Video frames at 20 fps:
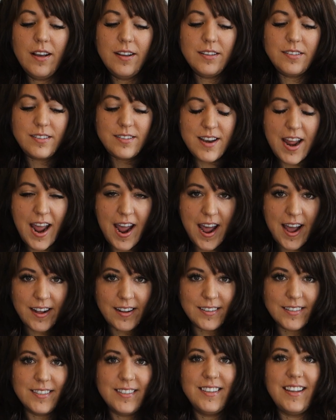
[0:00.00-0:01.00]

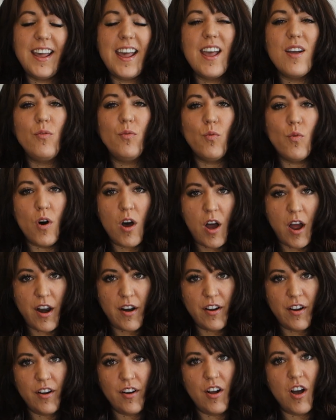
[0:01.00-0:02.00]
snacks and
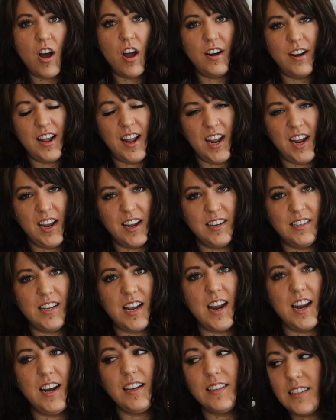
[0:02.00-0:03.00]
water on hand
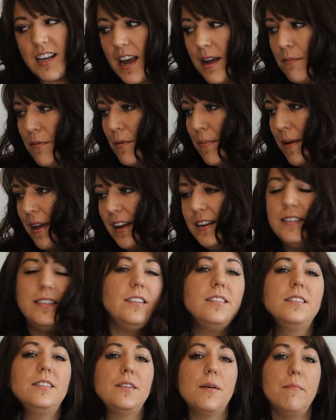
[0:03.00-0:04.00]
anytime you're
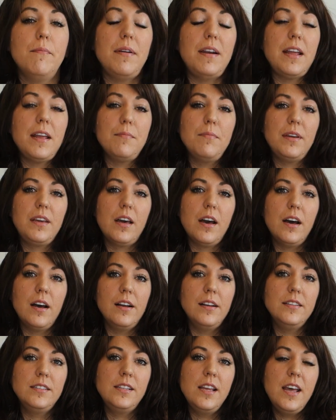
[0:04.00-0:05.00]
painting somebody,
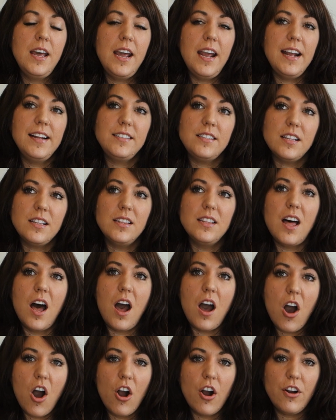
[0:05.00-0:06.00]
because it's a
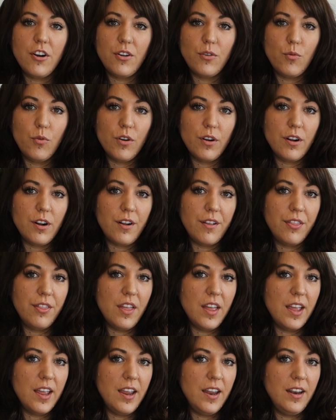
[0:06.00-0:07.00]
lot harder work
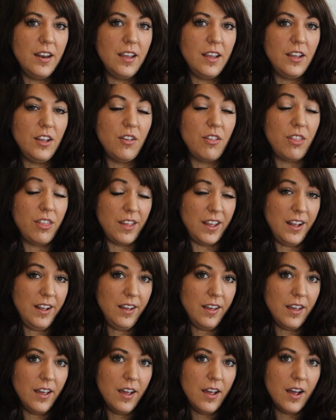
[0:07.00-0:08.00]
than you
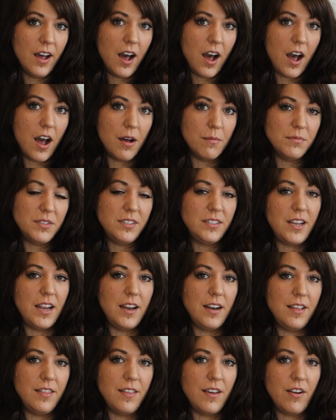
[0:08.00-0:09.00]
think.
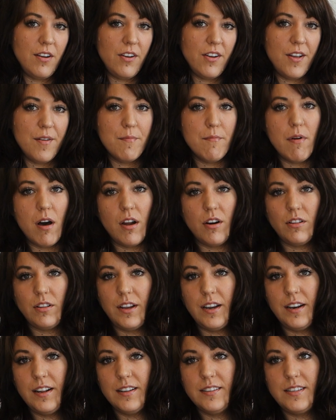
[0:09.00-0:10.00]
Standing there and
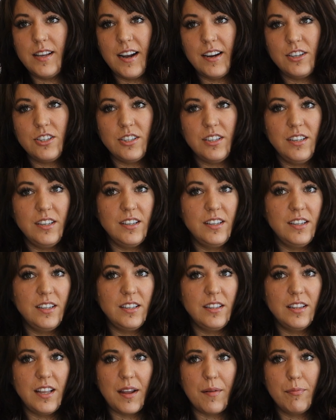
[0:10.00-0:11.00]
modeling, it's actually
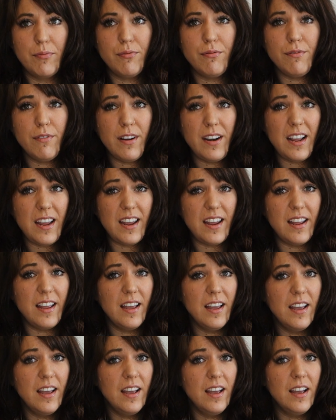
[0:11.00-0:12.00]
like pretty